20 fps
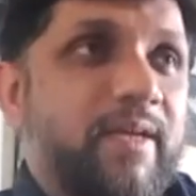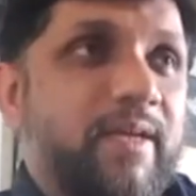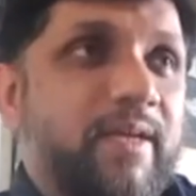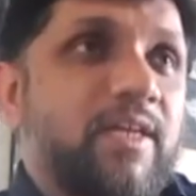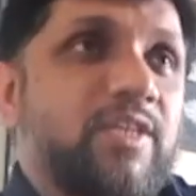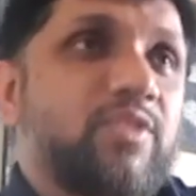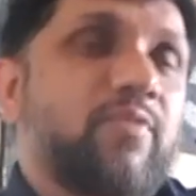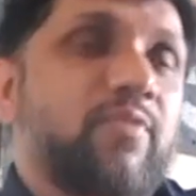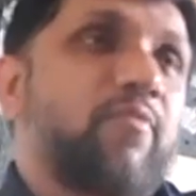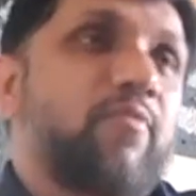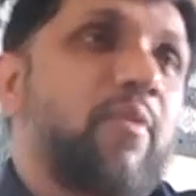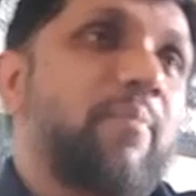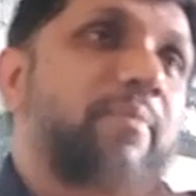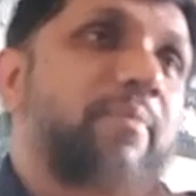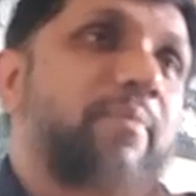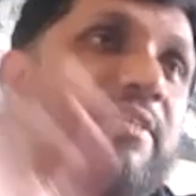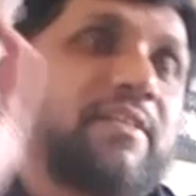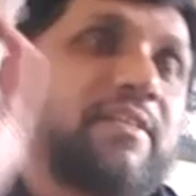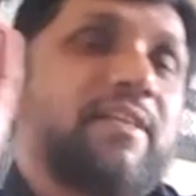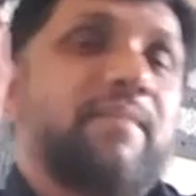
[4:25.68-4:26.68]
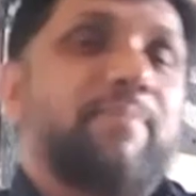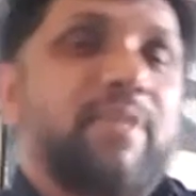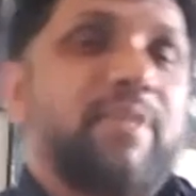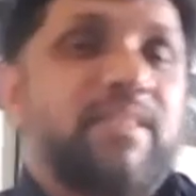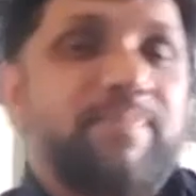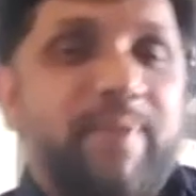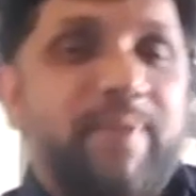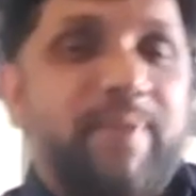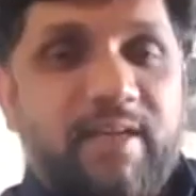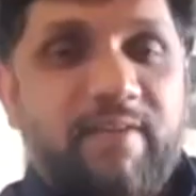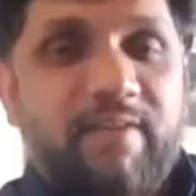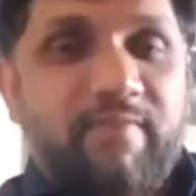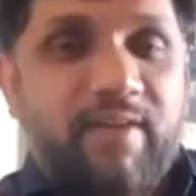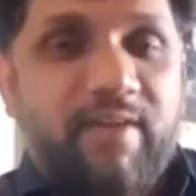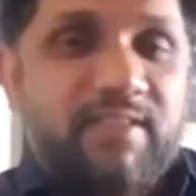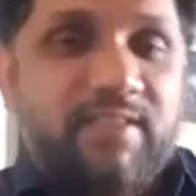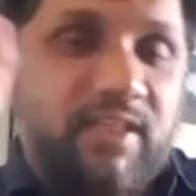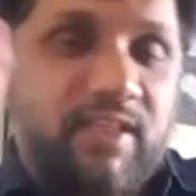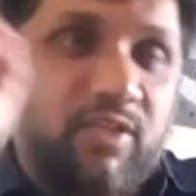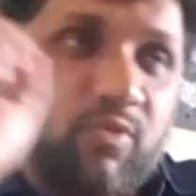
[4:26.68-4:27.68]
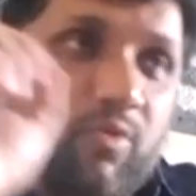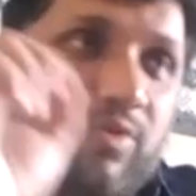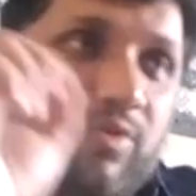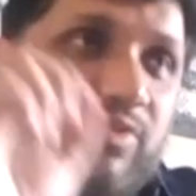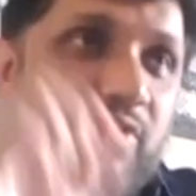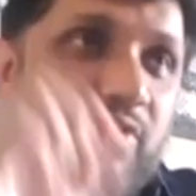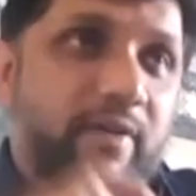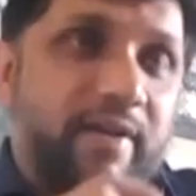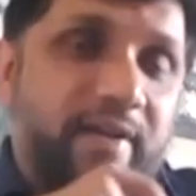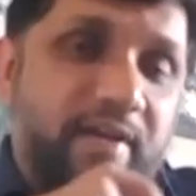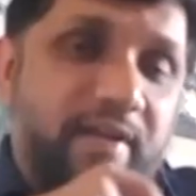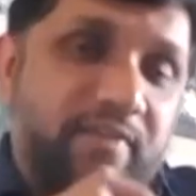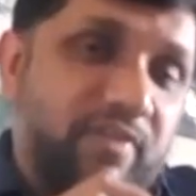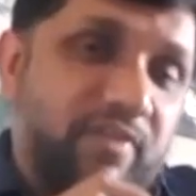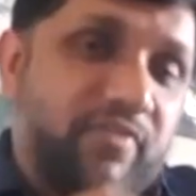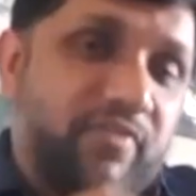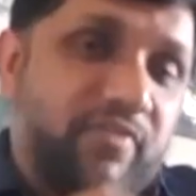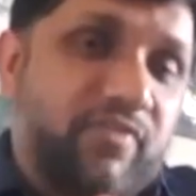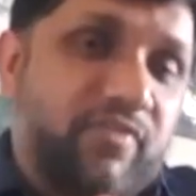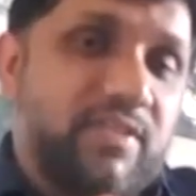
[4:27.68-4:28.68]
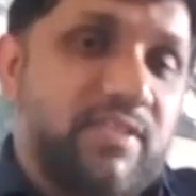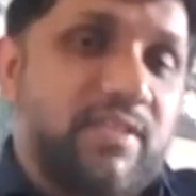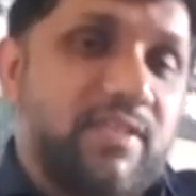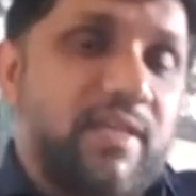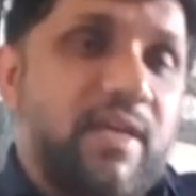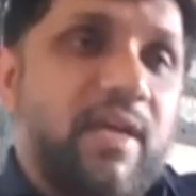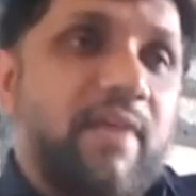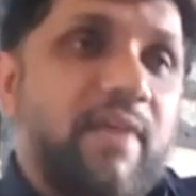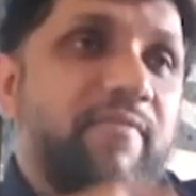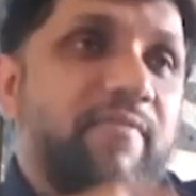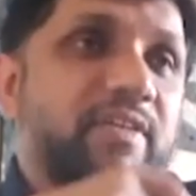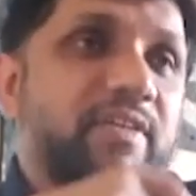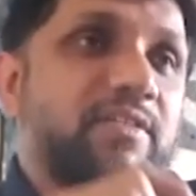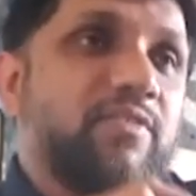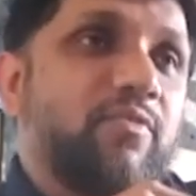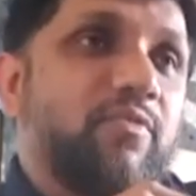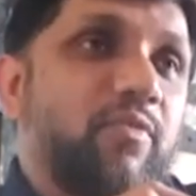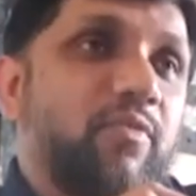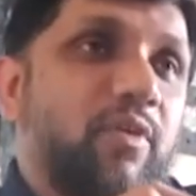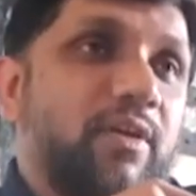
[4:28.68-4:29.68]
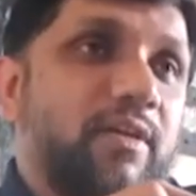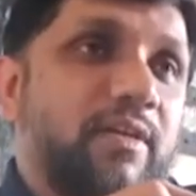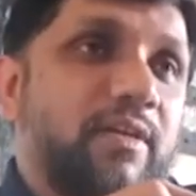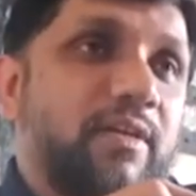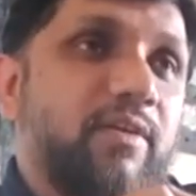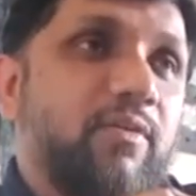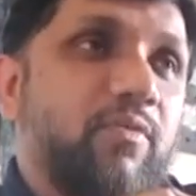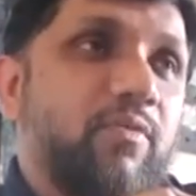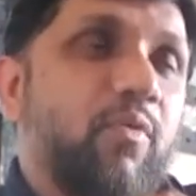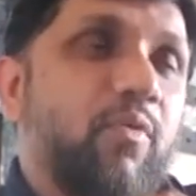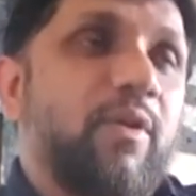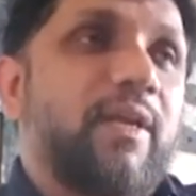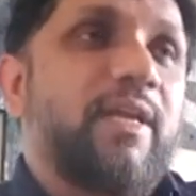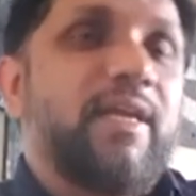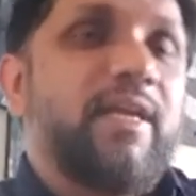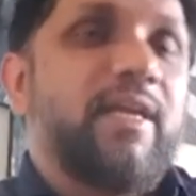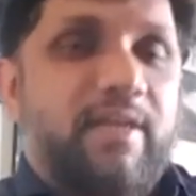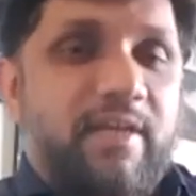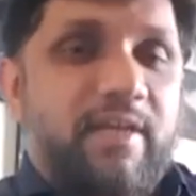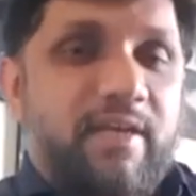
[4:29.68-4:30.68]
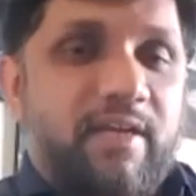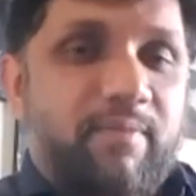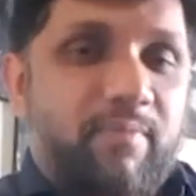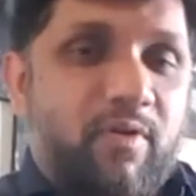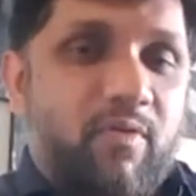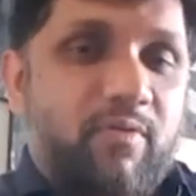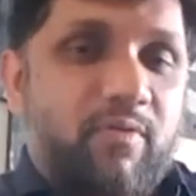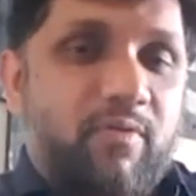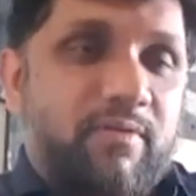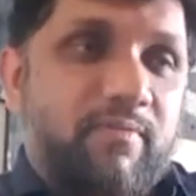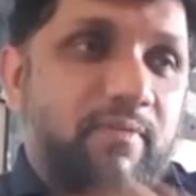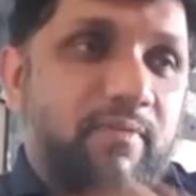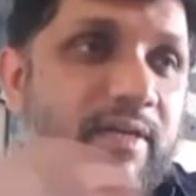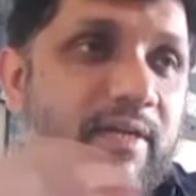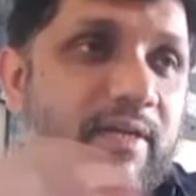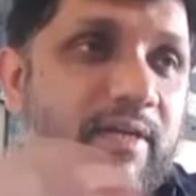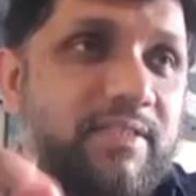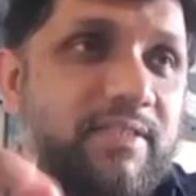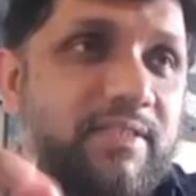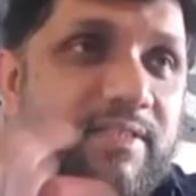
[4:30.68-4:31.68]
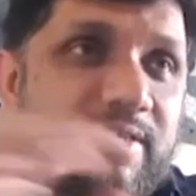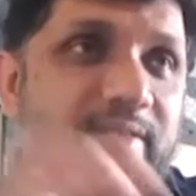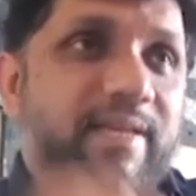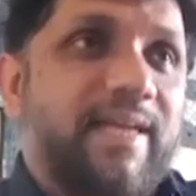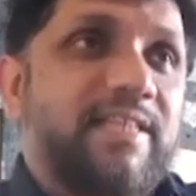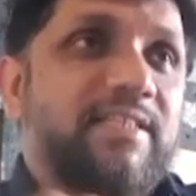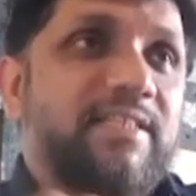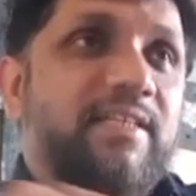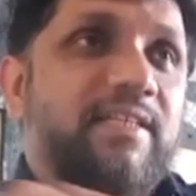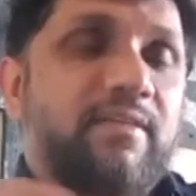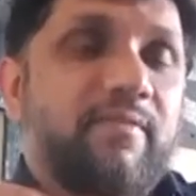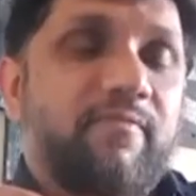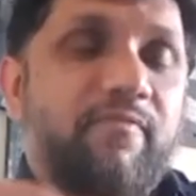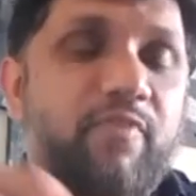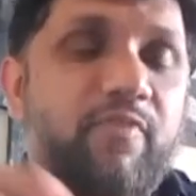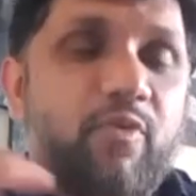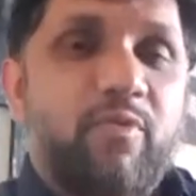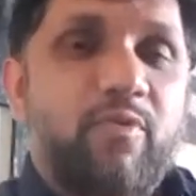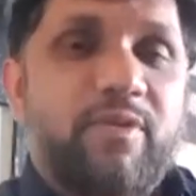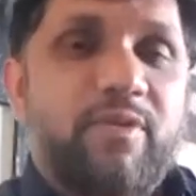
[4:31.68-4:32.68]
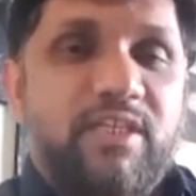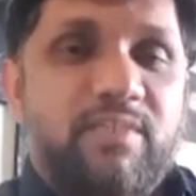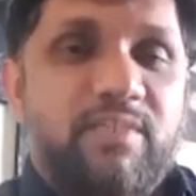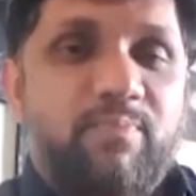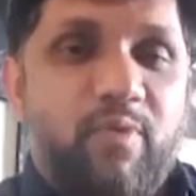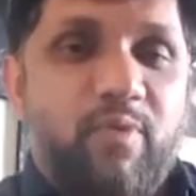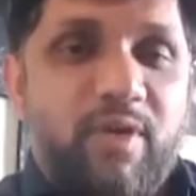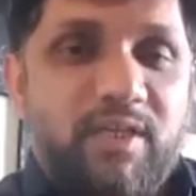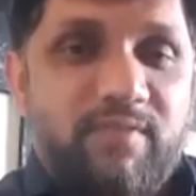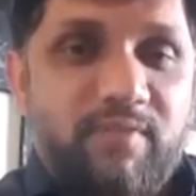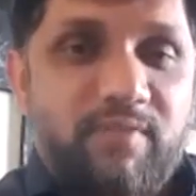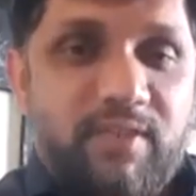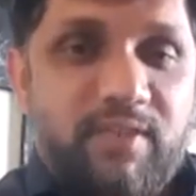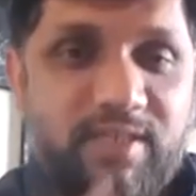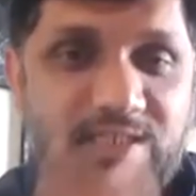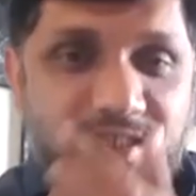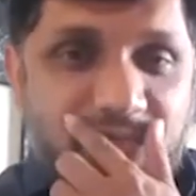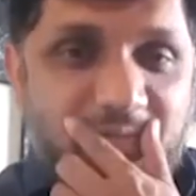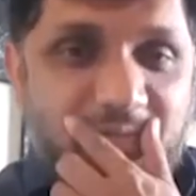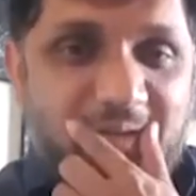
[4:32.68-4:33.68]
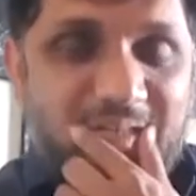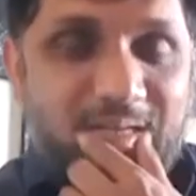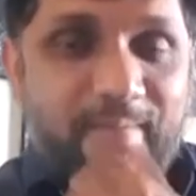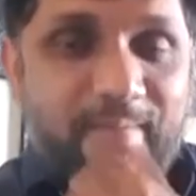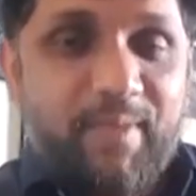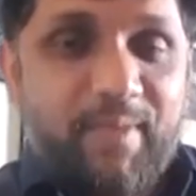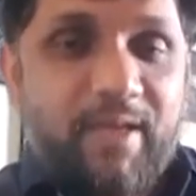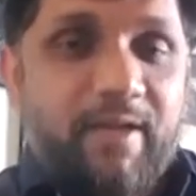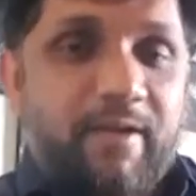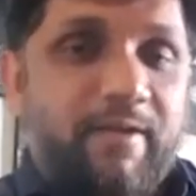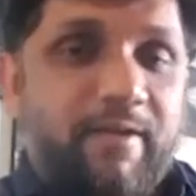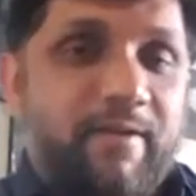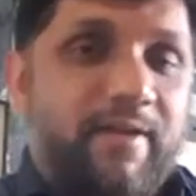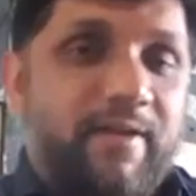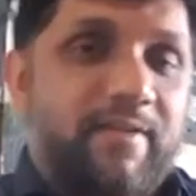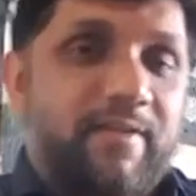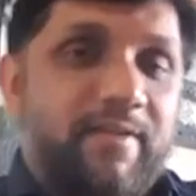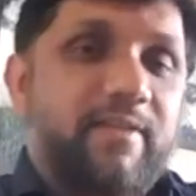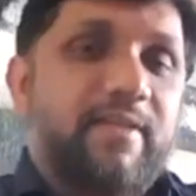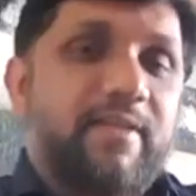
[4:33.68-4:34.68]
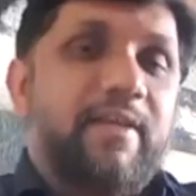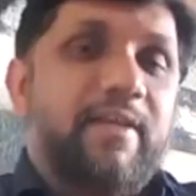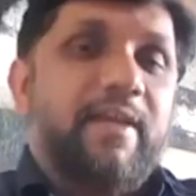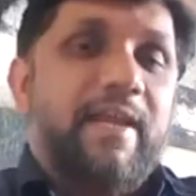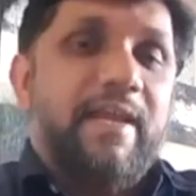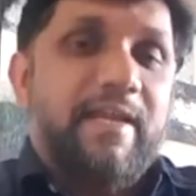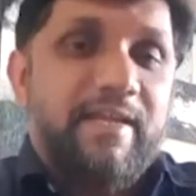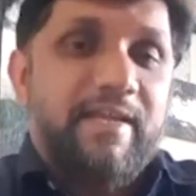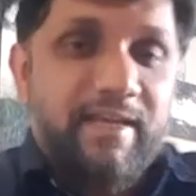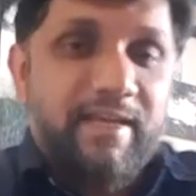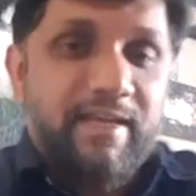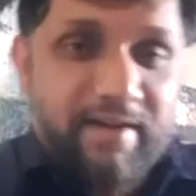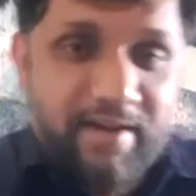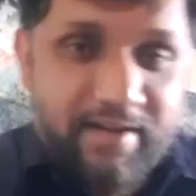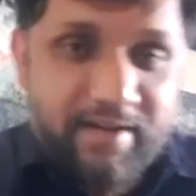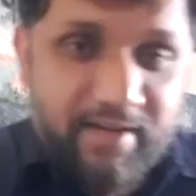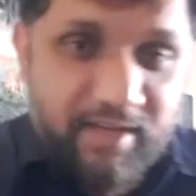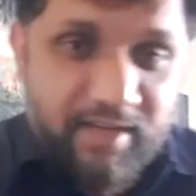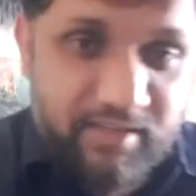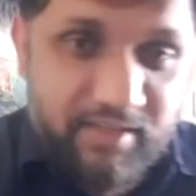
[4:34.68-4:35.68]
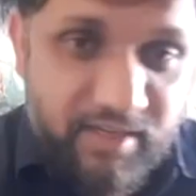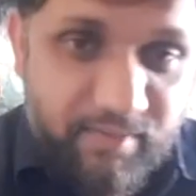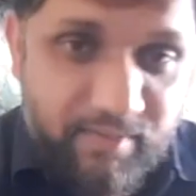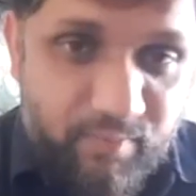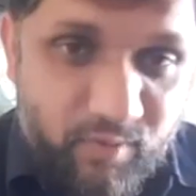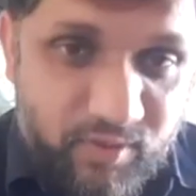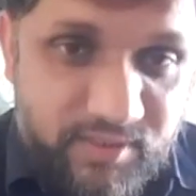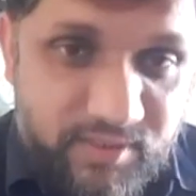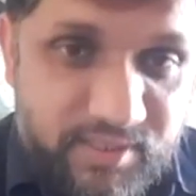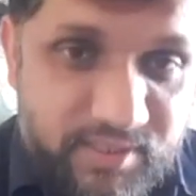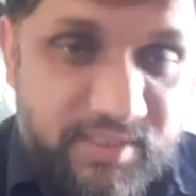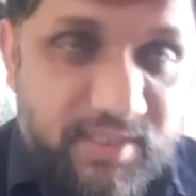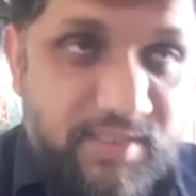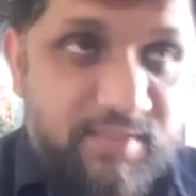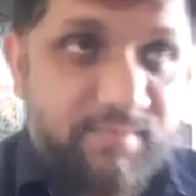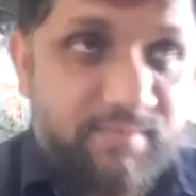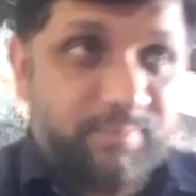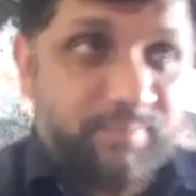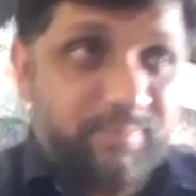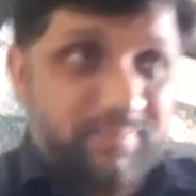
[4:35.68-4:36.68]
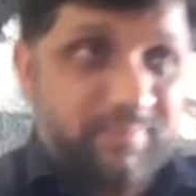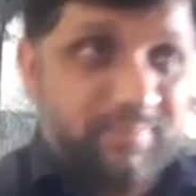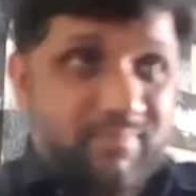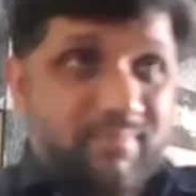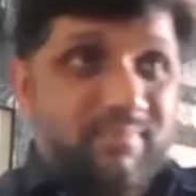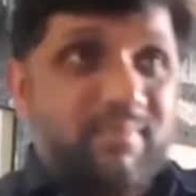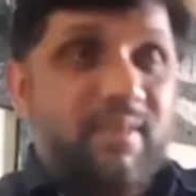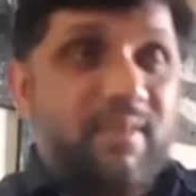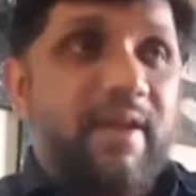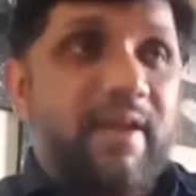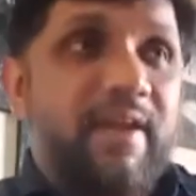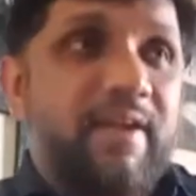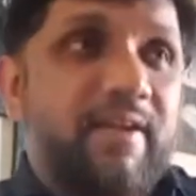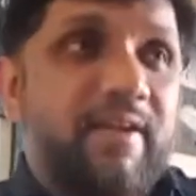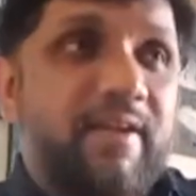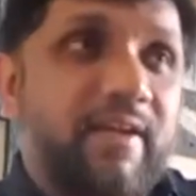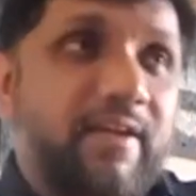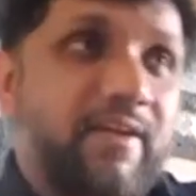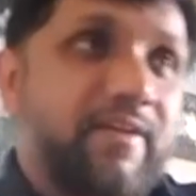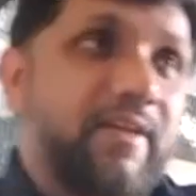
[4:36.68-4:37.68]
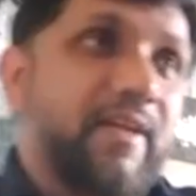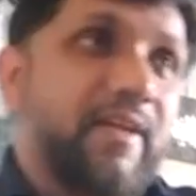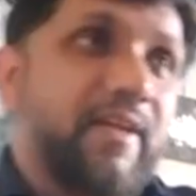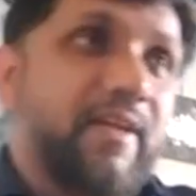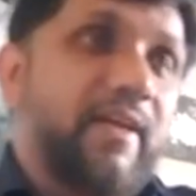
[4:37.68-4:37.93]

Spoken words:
So from digital perspective, I see those organizations which do not only care about digitalizing few touch points with customers, rather than integrating their processes, integrating,